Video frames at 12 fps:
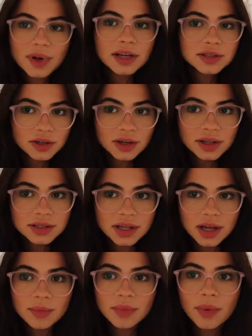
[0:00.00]
But I started this
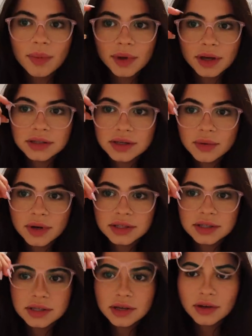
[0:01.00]
clip because I wanted
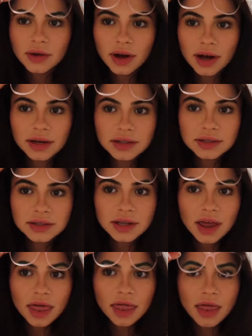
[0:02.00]
to tell you guys
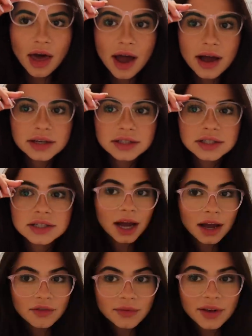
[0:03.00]
that I
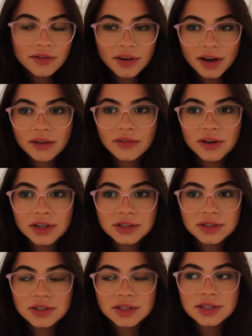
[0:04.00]
have my very
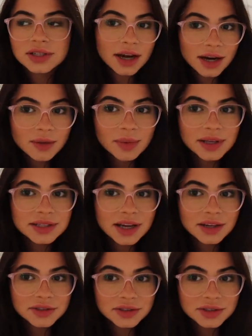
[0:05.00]
first therapy
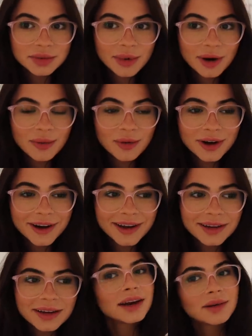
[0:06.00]
session tomorrow
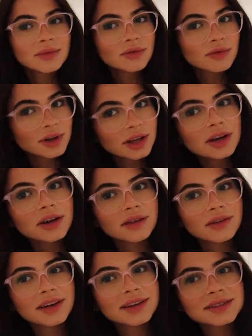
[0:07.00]
morning and I'm really
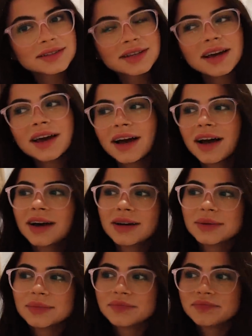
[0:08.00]
nervous.
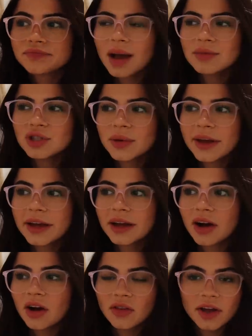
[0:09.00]
I'm doing
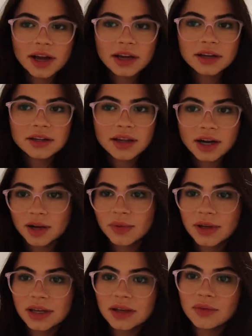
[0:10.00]
online
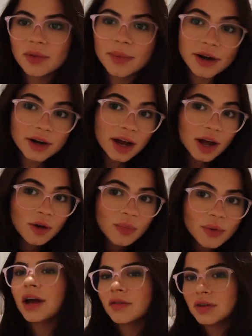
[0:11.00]
therapy with BetterHelp.
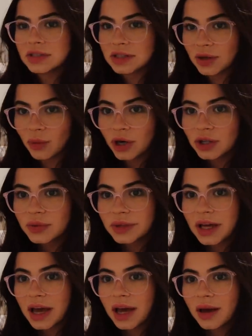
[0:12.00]
I recently worked with
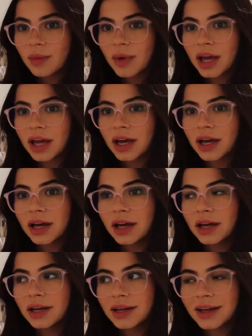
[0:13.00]
them
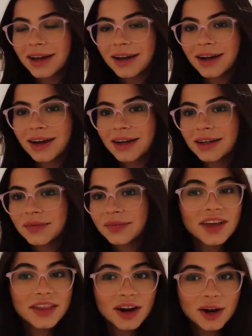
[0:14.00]
and I got
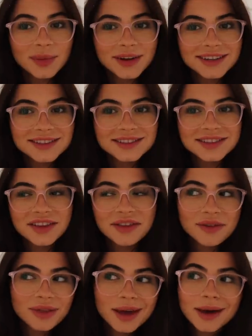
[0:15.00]
a therapist
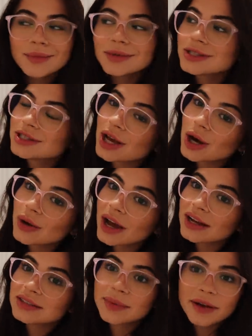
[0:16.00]
through them. So
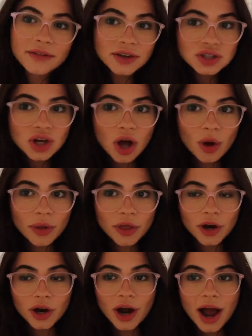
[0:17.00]
yeah, it's my first call with
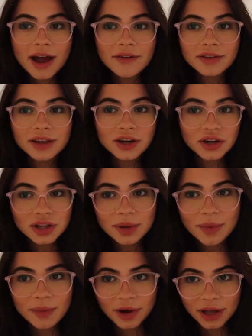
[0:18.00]
her. I've literally
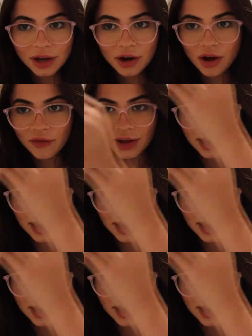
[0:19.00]
been putting it off.